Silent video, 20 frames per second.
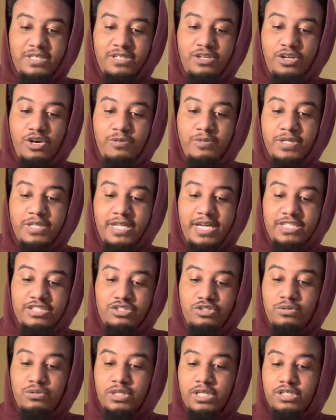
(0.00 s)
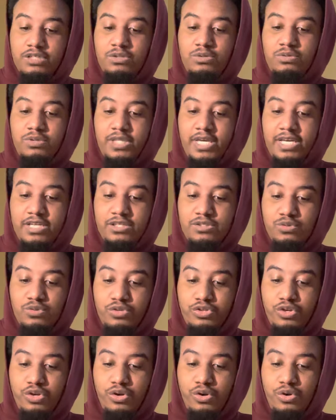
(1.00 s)
knowing that you can do things
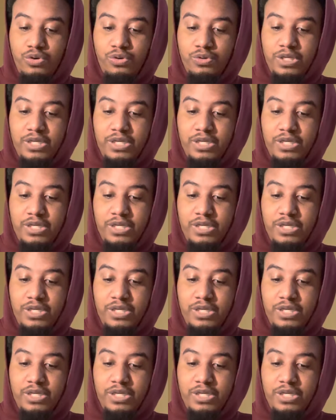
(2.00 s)
on your own.